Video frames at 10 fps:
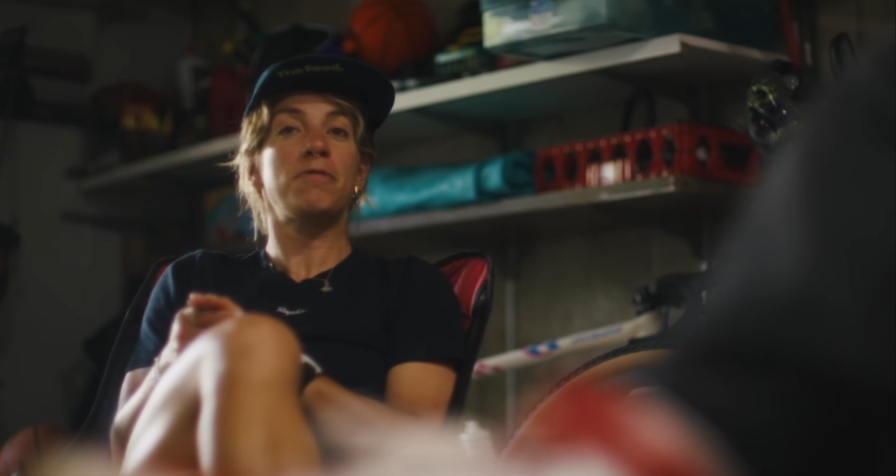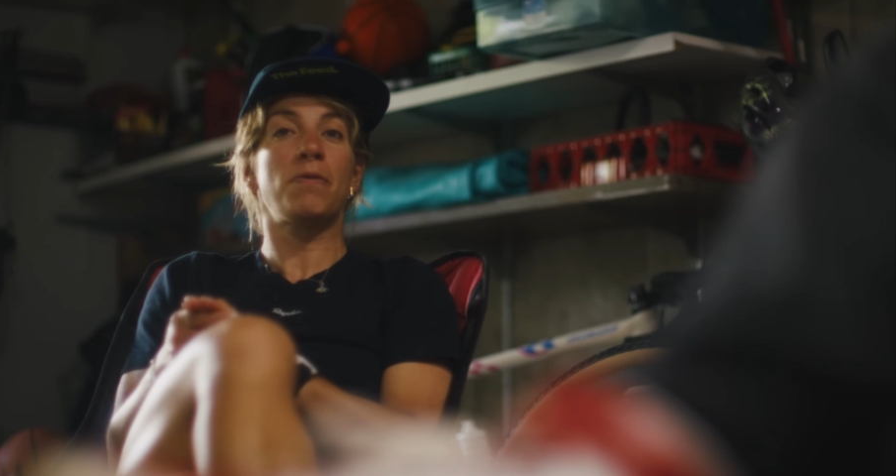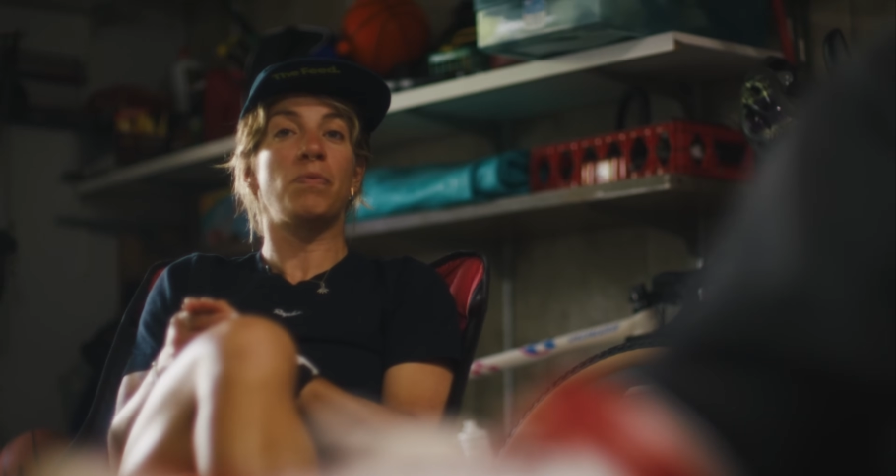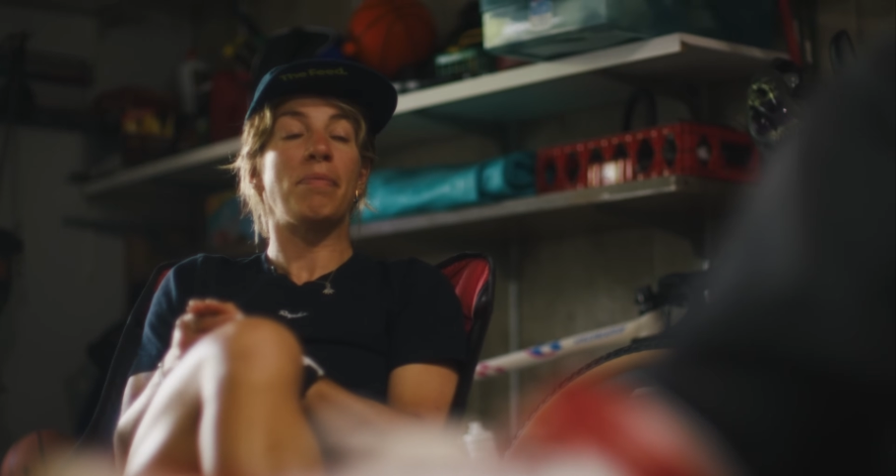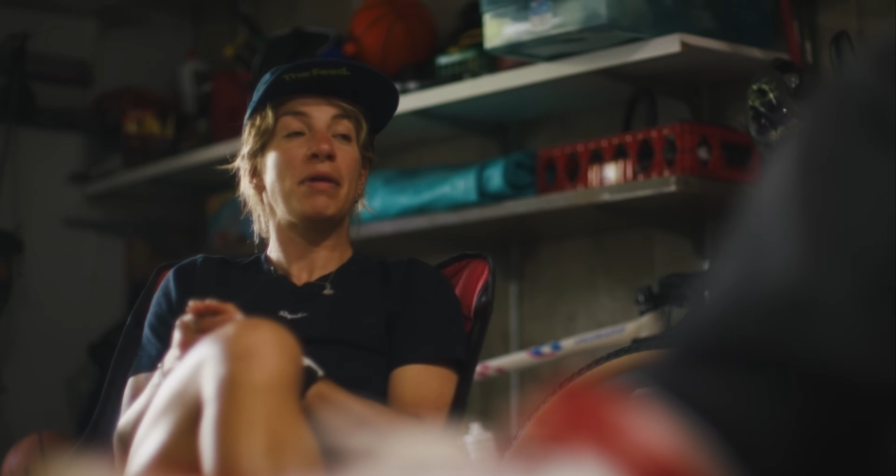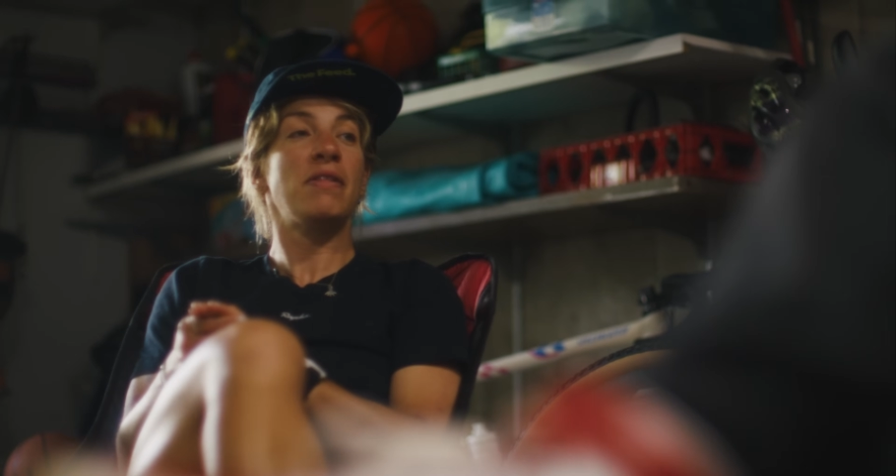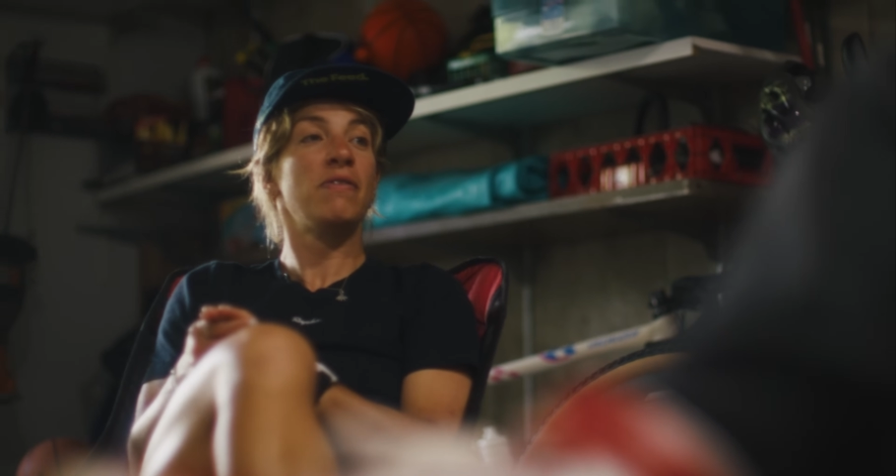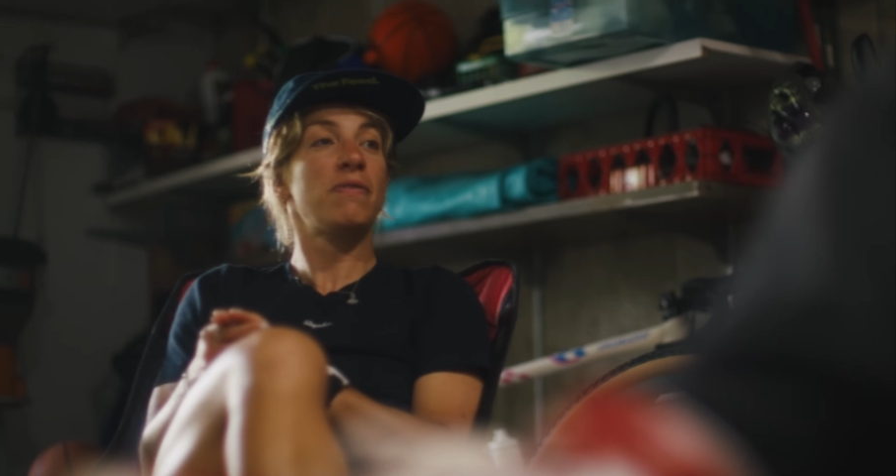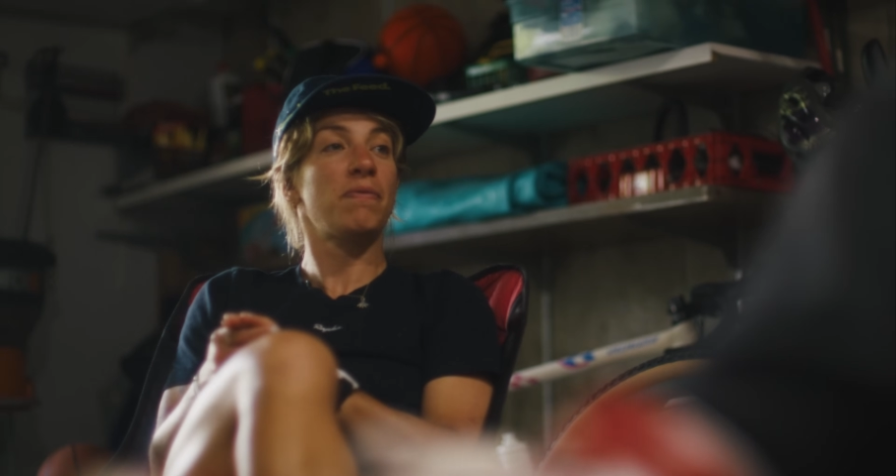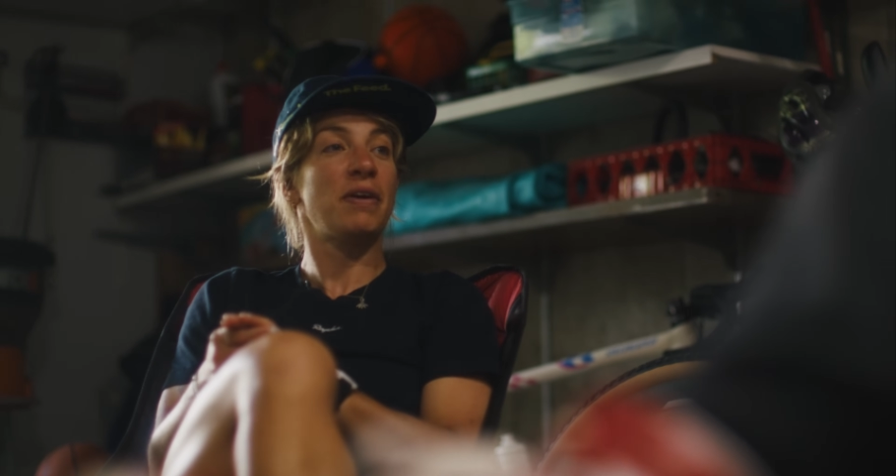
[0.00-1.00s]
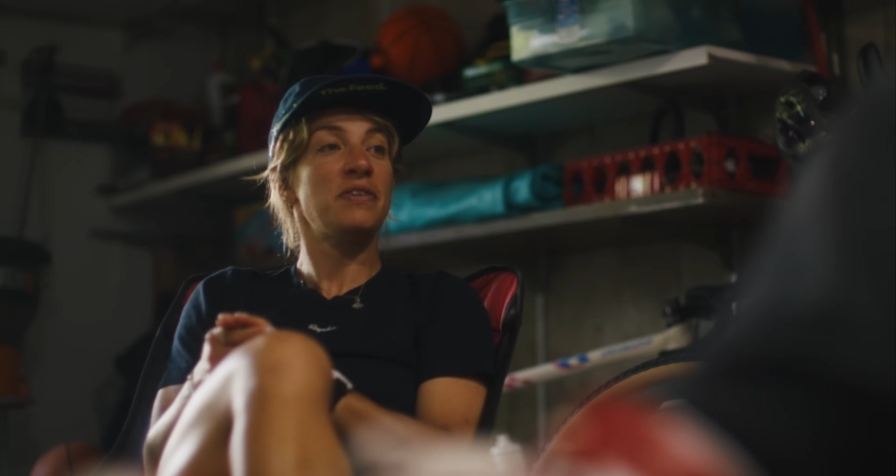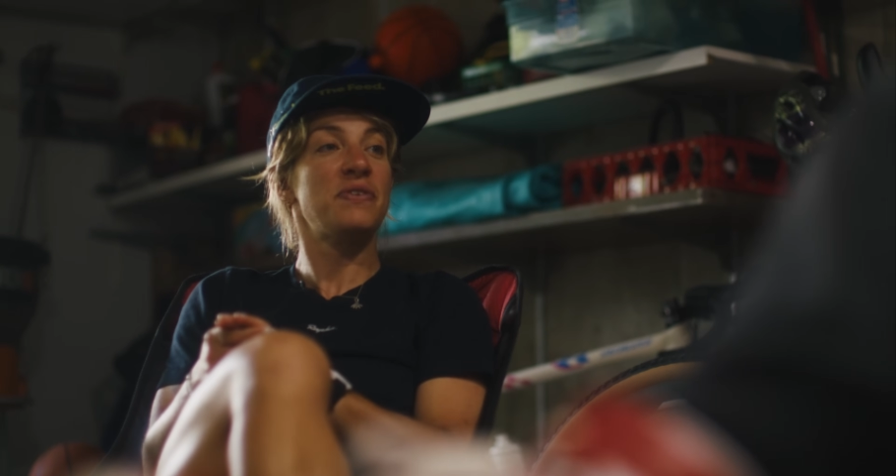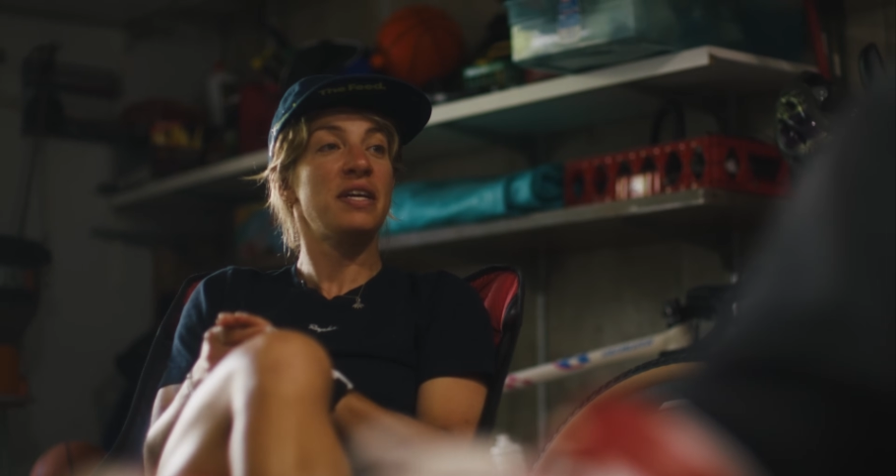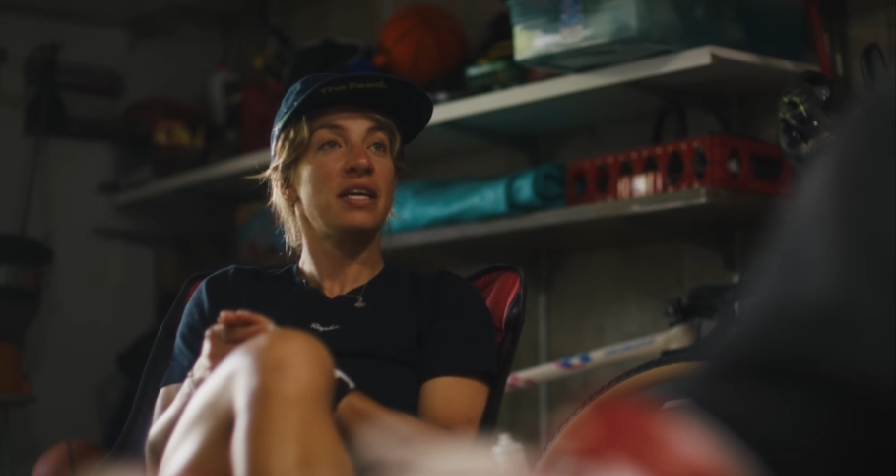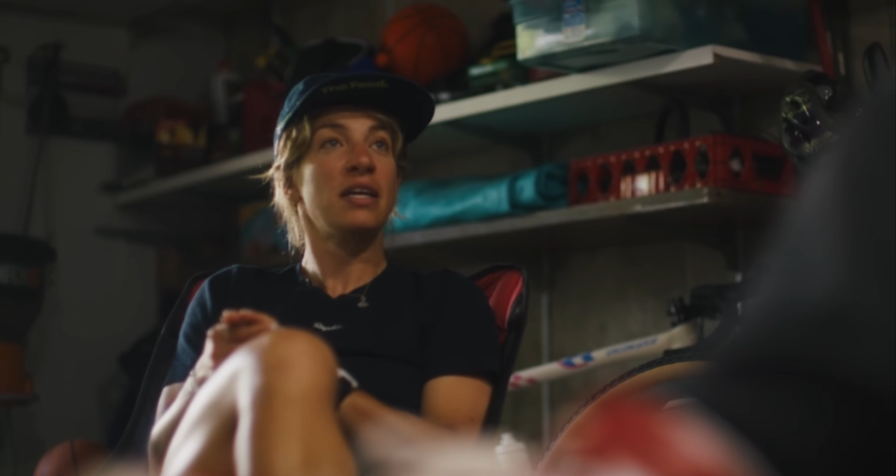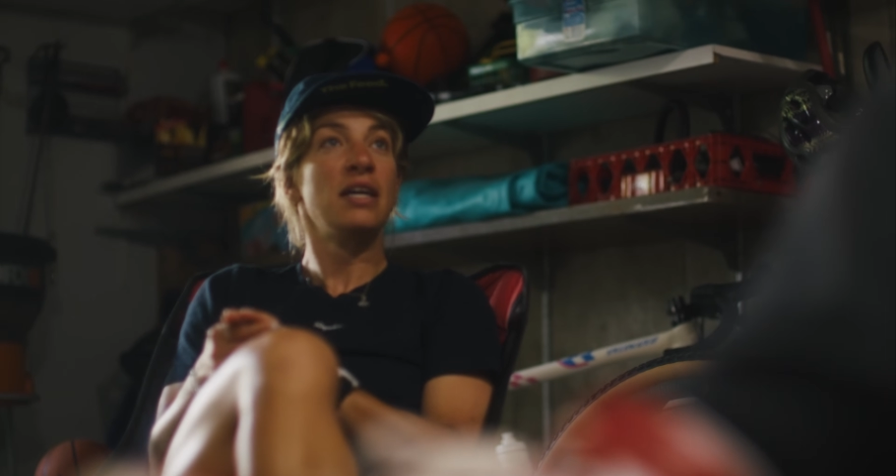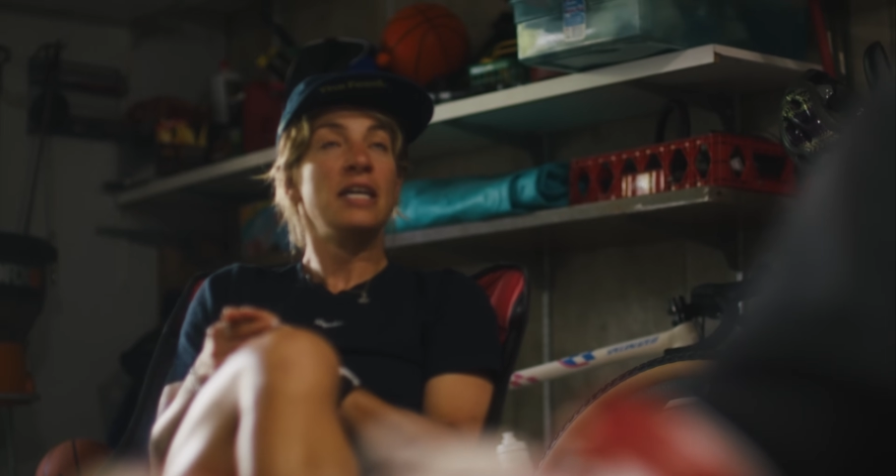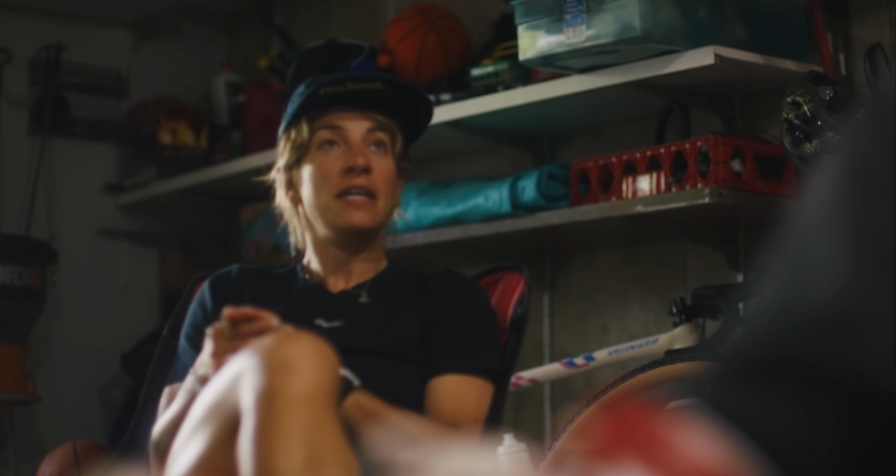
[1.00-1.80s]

for women's racing,